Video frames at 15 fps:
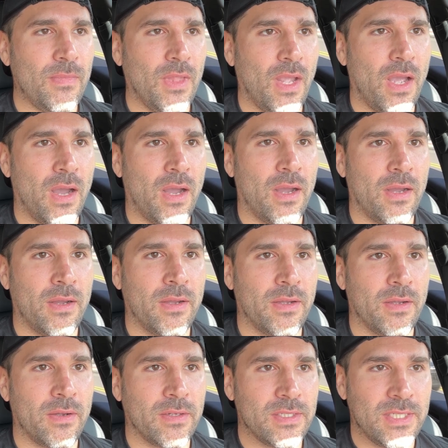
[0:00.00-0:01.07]

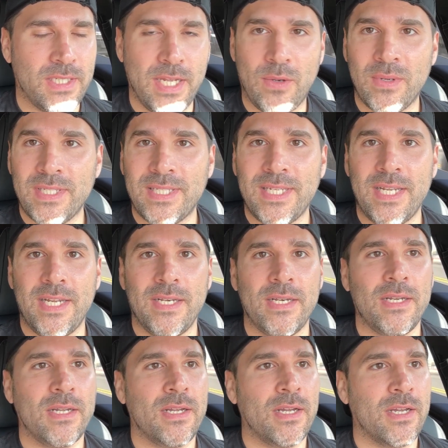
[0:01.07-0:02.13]
sequencing,
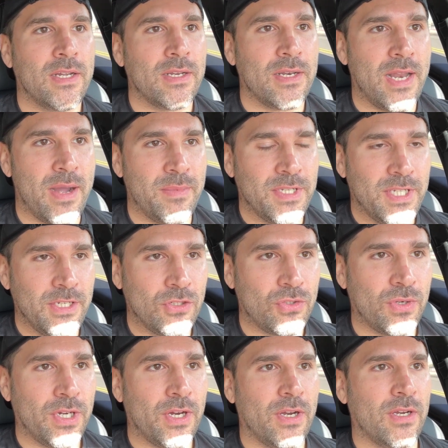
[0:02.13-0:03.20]
not missing
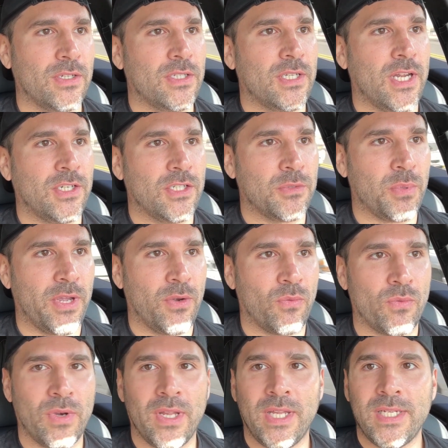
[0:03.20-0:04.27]
triggers, and just
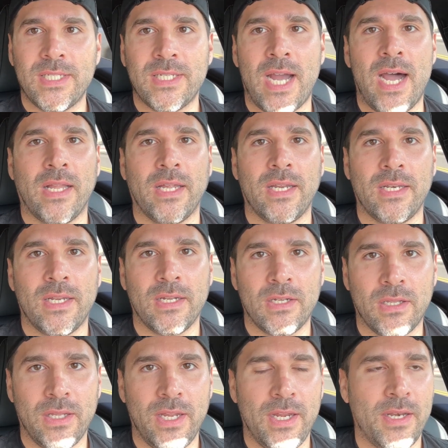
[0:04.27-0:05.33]
playing really solid,
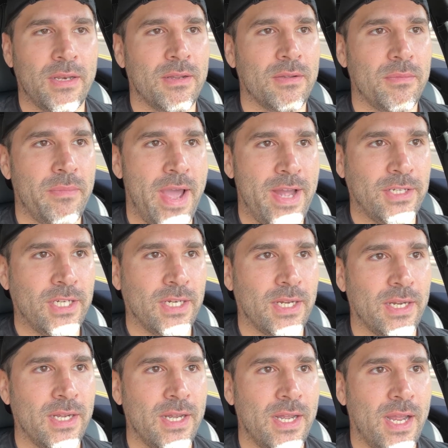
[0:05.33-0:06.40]
clean
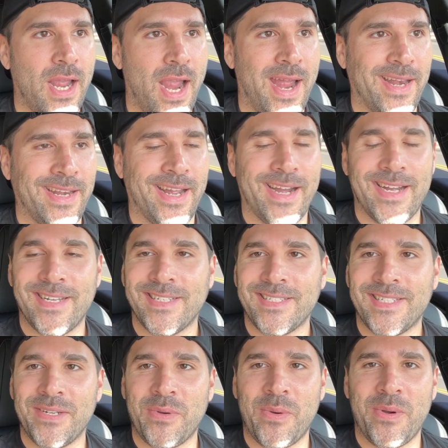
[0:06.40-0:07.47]
Magic, and
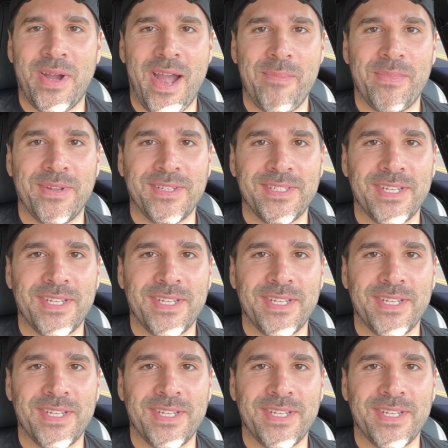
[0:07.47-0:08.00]
see what will happen.